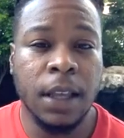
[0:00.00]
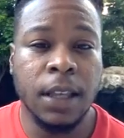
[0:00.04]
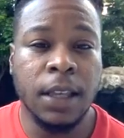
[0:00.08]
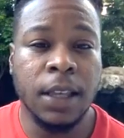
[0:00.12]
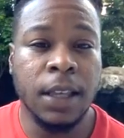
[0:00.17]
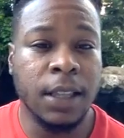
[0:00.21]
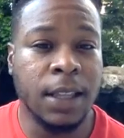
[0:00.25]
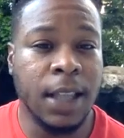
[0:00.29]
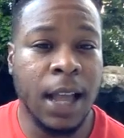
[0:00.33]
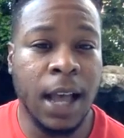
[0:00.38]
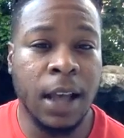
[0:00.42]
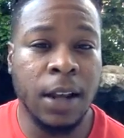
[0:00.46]

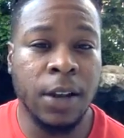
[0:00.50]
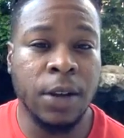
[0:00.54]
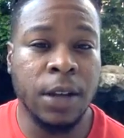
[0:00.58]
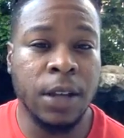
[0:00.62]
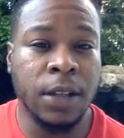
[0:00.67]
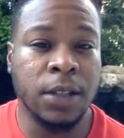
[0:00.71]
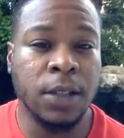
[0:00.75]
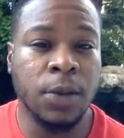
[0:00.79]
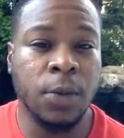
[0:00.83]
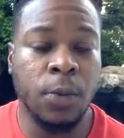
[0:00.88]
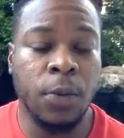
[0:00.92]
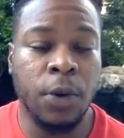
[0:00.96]
Your dollar
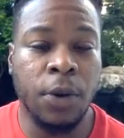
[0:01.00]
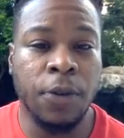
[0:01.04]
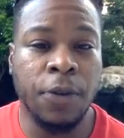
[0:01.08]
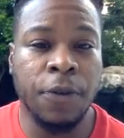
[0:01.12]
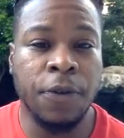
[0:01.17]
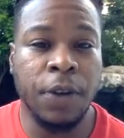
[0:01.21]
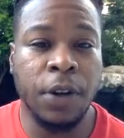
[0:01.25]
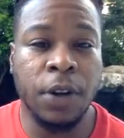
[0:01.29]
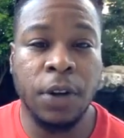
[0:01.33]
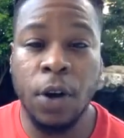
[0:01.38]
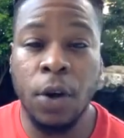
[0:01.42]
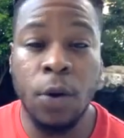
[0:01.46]
isn't
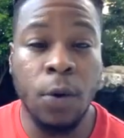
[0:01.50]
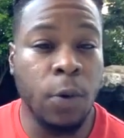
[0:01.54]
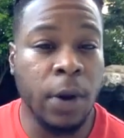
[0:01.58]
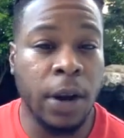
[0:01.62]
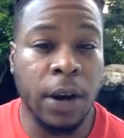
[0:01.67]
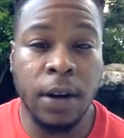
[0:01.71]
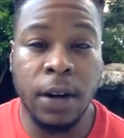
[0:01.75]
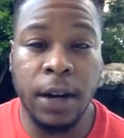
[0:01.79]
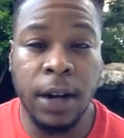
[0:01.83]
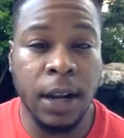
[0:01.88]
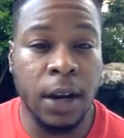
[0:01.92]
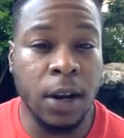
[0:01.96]
worth
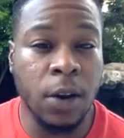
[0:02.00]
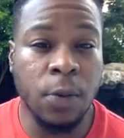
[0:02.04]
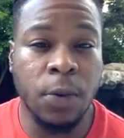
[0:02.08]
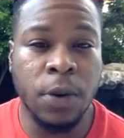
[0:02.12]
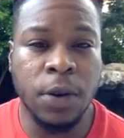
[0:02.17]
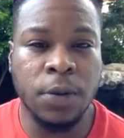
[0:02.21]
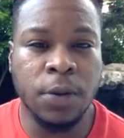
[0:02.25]
nowhere near what